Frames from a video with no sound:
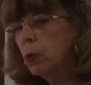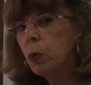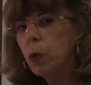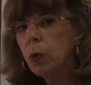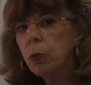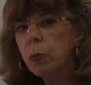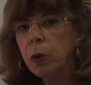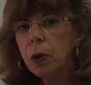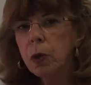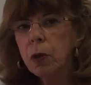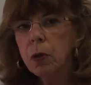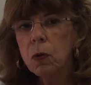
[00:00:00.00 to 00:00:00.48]

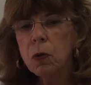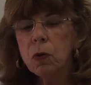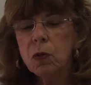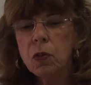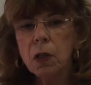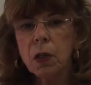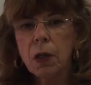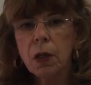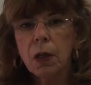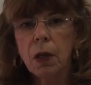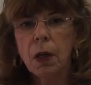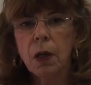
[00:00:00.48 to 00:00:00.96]
will be
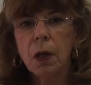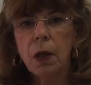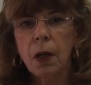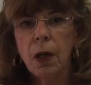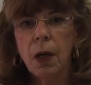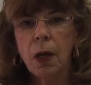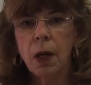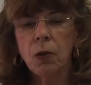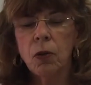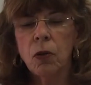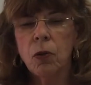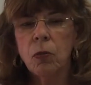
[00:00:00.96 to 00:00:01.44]
using,
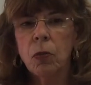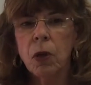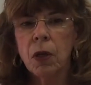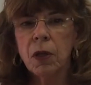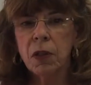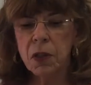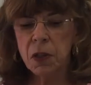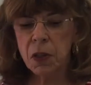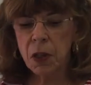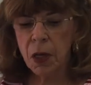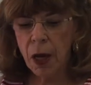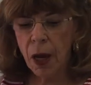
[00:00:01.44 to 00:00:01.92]
and you
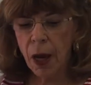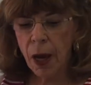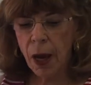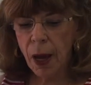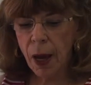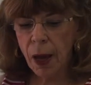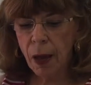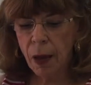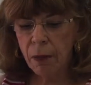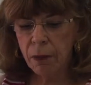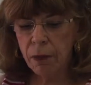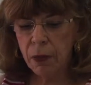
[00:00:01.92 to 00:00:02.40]
must
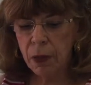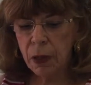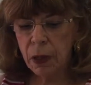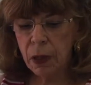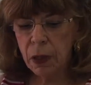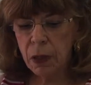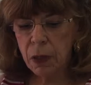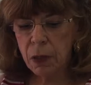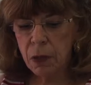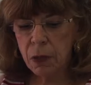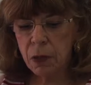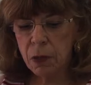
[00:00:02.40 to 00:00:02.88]
have,
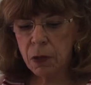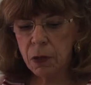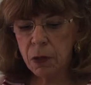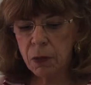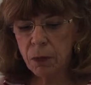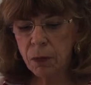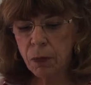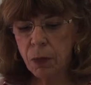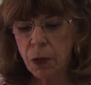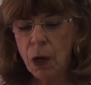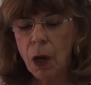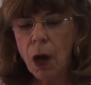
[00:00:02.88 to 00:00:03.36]
is
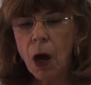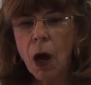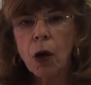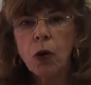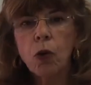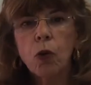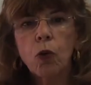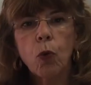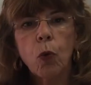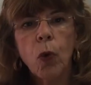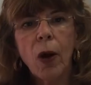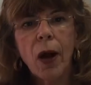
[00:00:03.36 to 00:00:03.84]
a
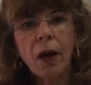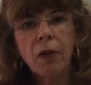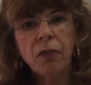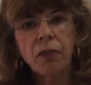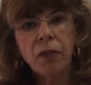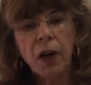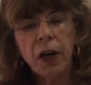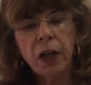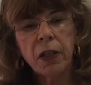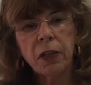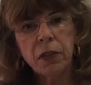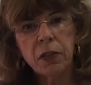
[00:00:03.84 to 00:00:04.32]

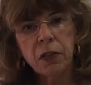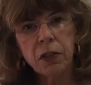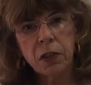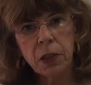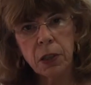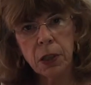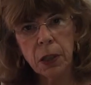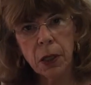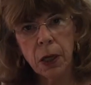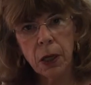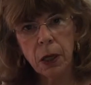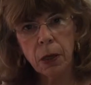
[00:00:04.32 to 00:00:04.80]
graphite
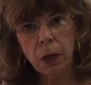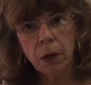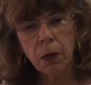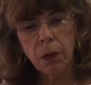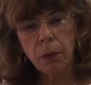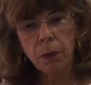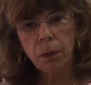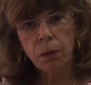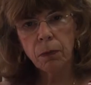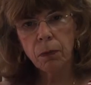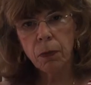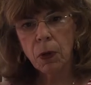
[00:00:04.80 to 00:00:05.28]
stick.
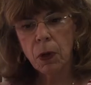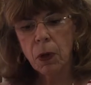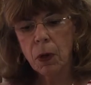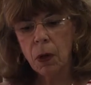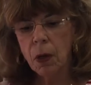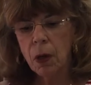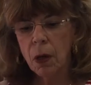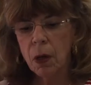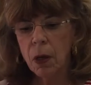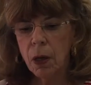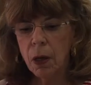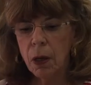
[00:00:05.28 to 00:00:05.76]

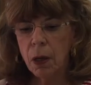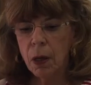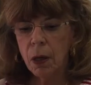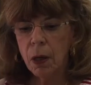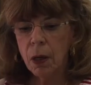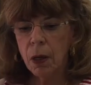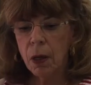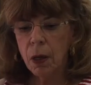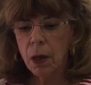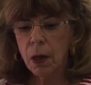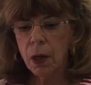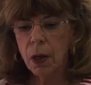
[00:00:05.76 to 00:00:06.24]

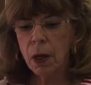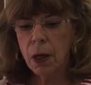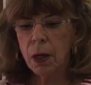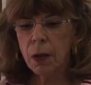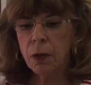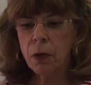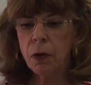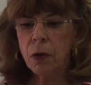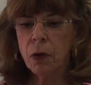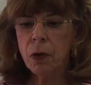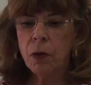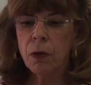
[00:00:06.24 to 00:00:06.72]

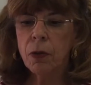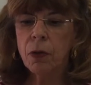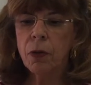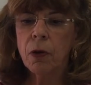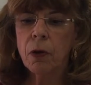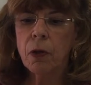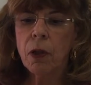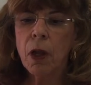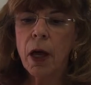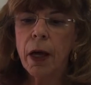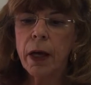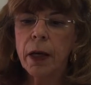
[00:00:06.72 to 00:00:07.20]
And
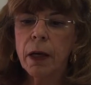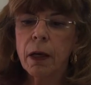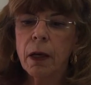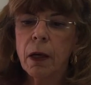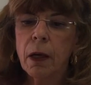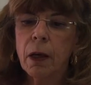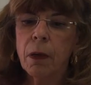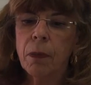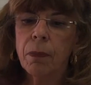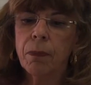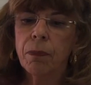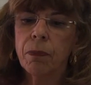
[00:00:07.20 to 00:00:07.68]
they're like
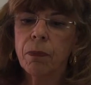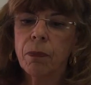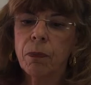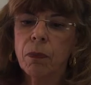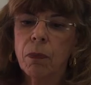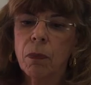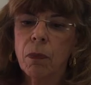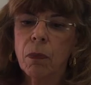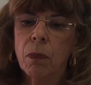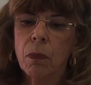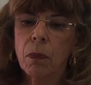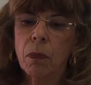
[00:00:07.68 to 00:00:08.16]

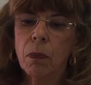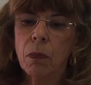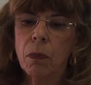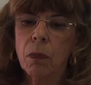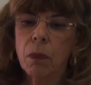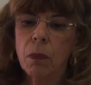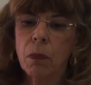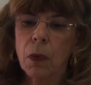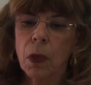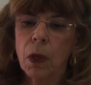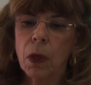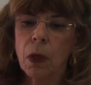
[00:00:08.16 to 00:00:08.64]

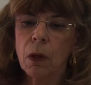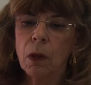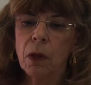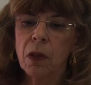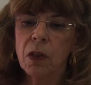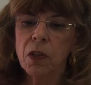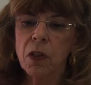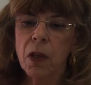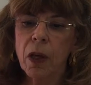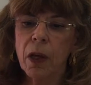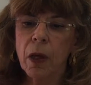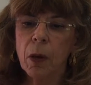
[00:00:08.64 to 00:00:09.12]
it
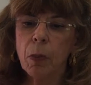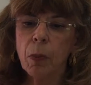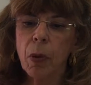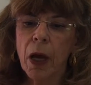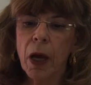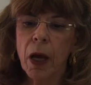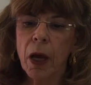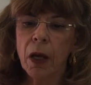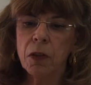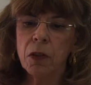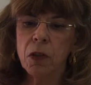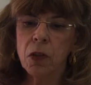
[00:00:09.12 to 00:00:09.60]
looks like a
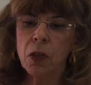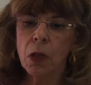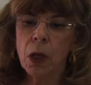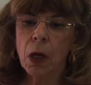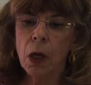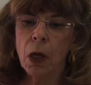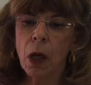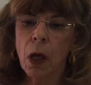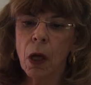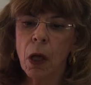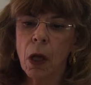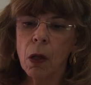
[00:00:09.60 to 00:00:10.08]

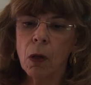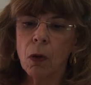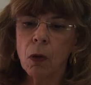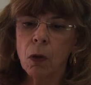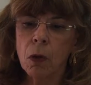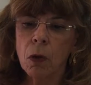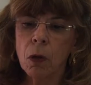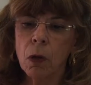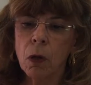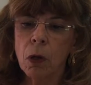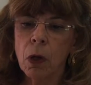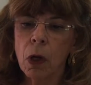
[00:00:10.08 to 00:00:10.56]
pastel
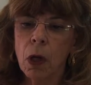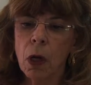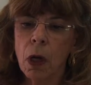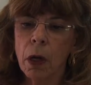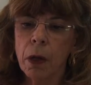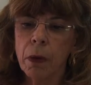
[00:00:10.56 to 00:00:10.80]
or